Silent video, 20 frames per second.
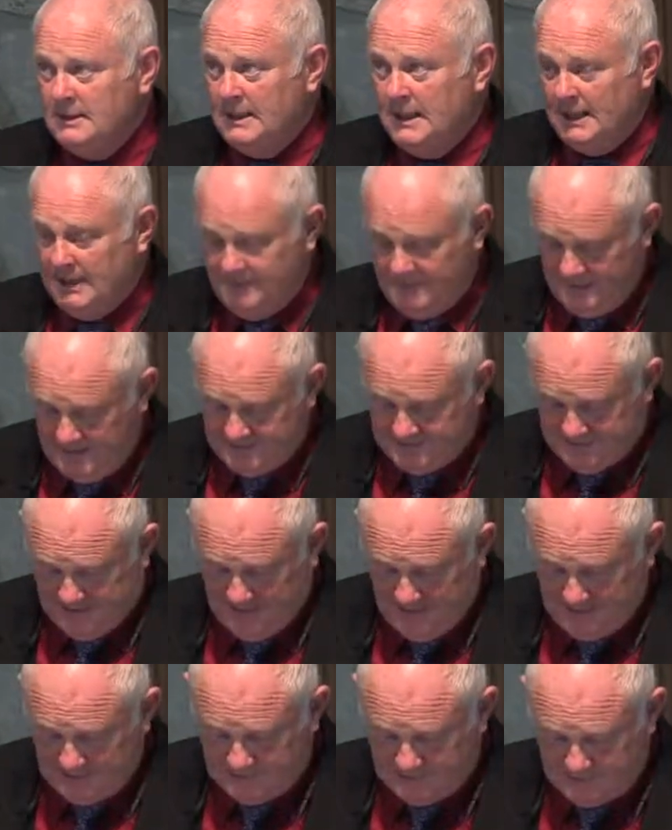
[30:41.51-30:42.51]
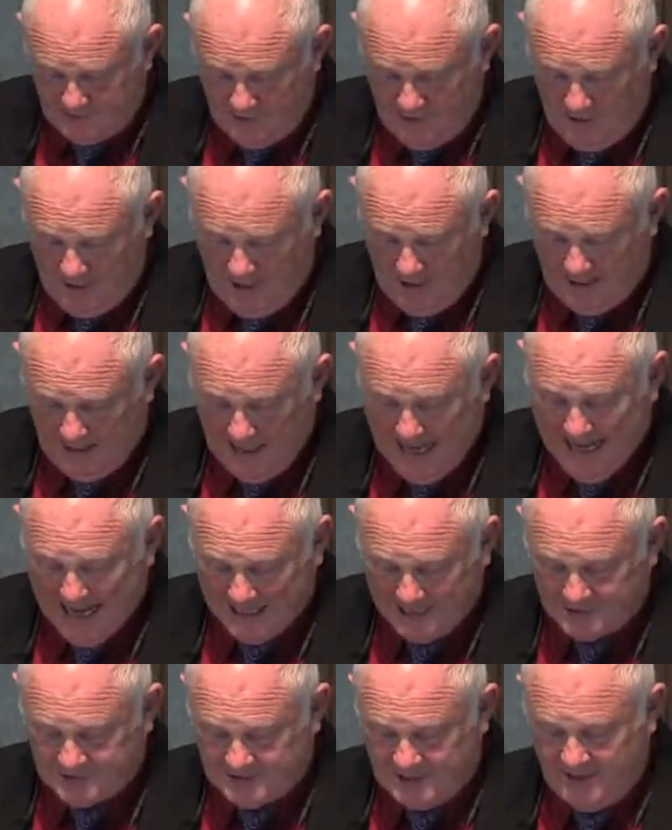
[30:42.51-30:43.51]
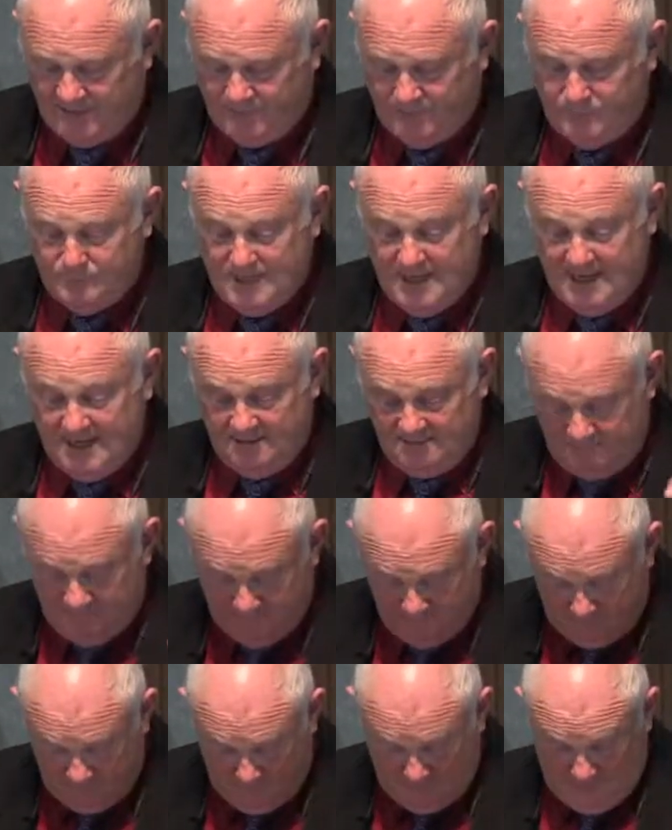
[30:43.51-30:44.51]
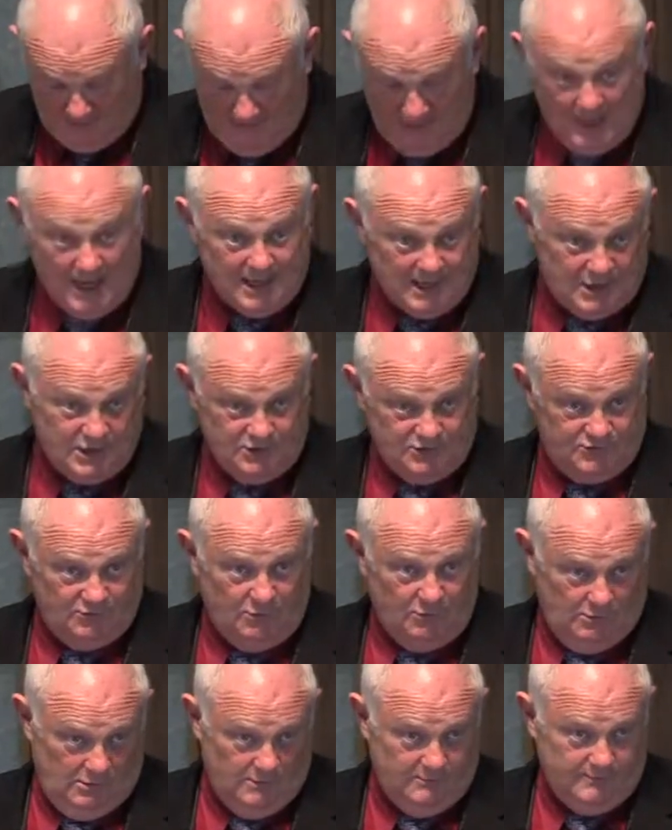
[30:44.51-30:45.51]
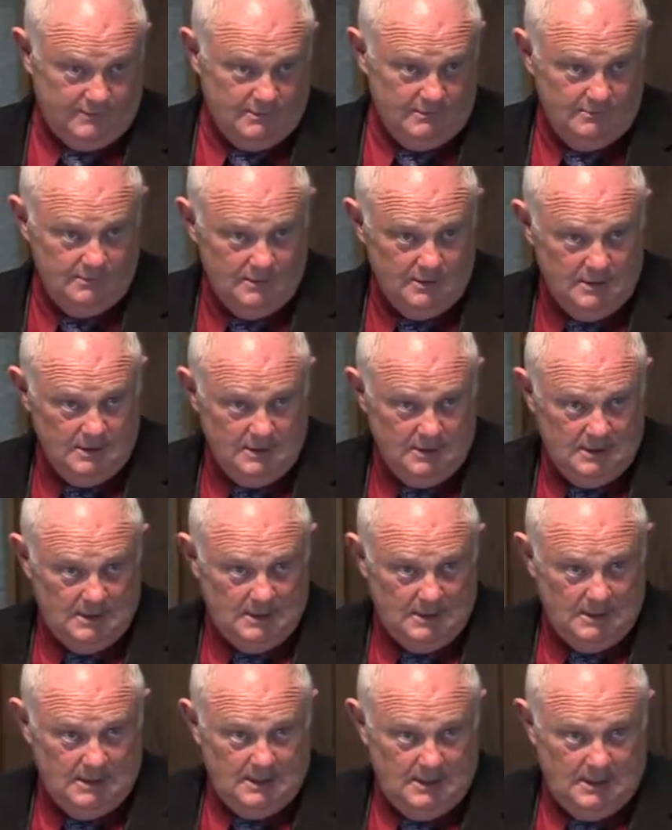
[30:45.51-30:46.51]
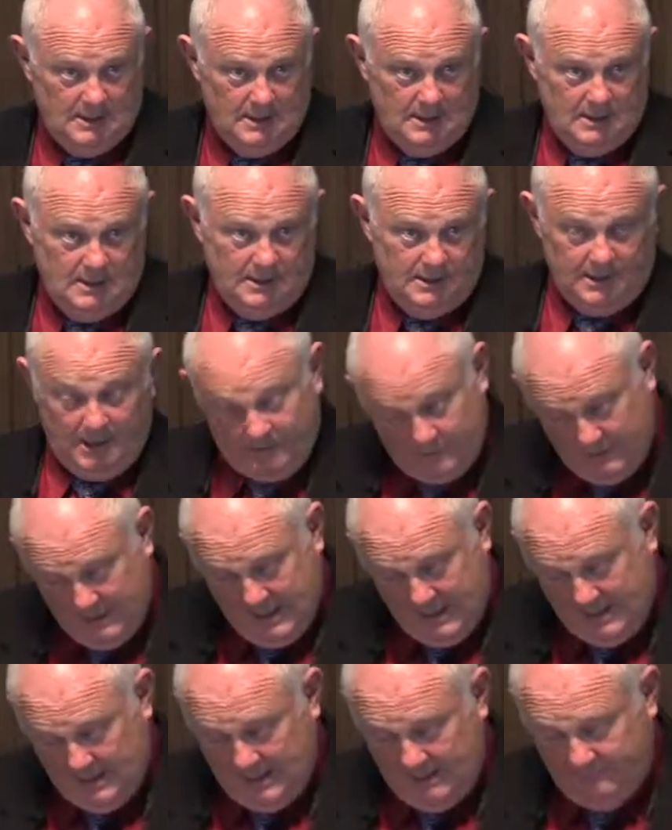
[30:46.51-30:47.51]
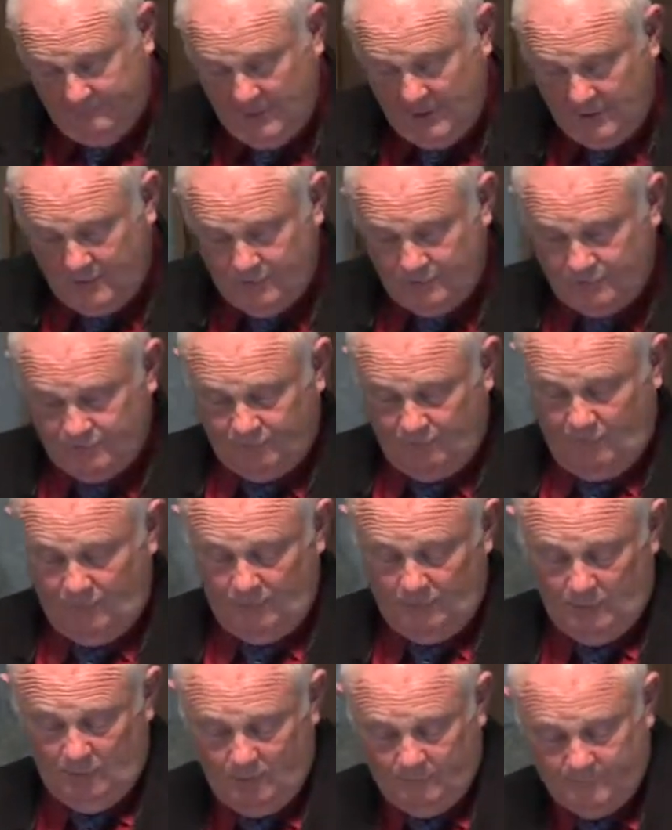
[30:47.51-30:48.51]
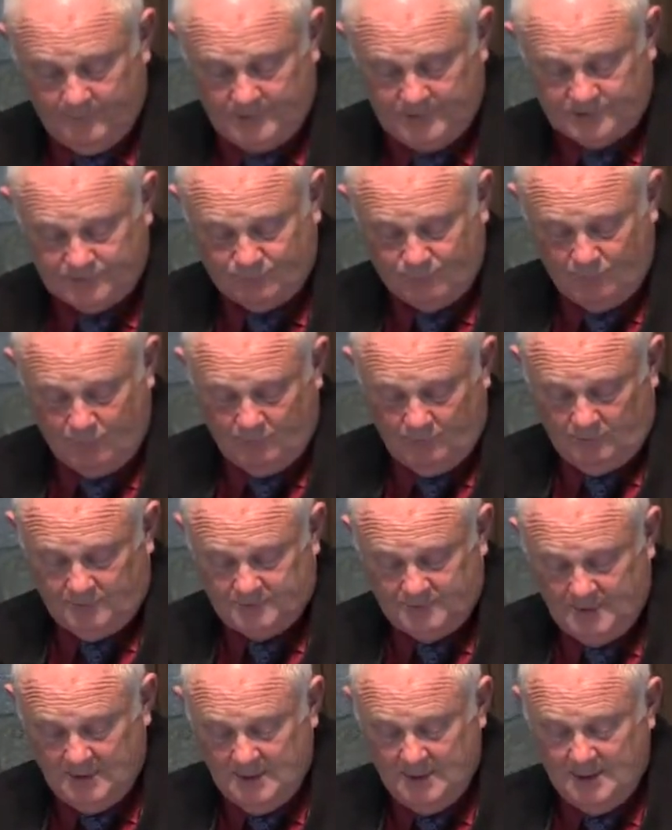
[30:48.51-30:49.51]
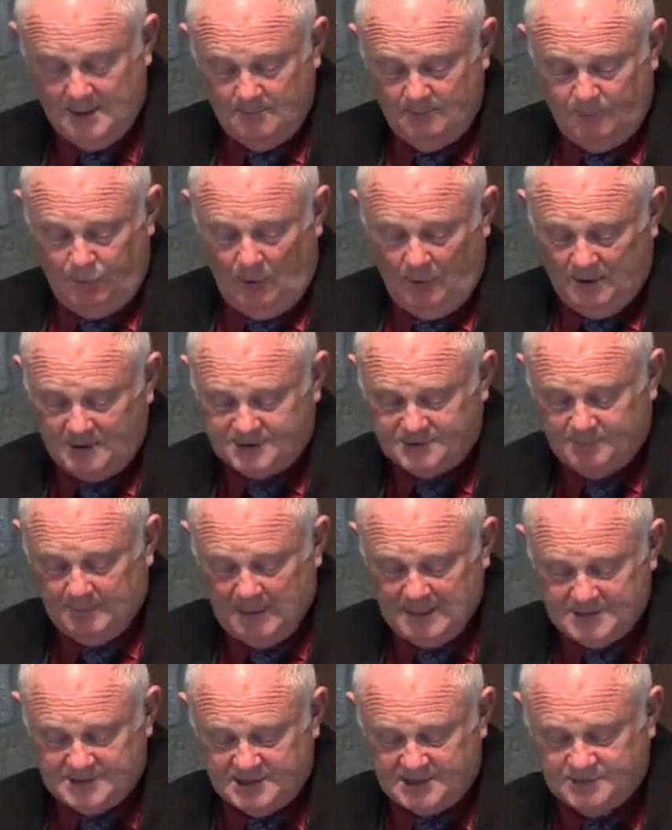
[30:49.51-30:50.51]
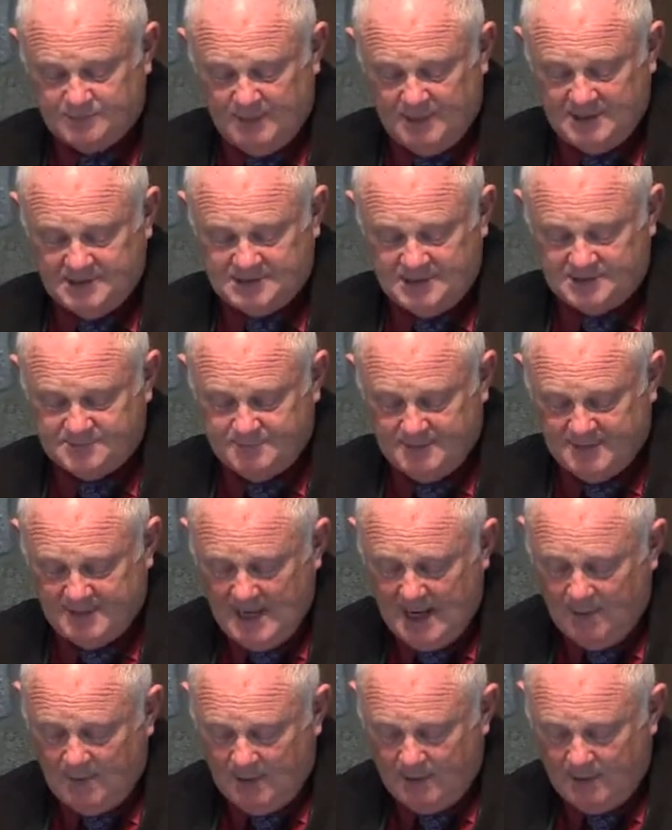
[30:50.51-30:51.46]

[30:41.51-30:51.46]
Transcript: And these things God has given me a lot of control over. On the other hand, I have not control over this world, Paul explains this when he says, But now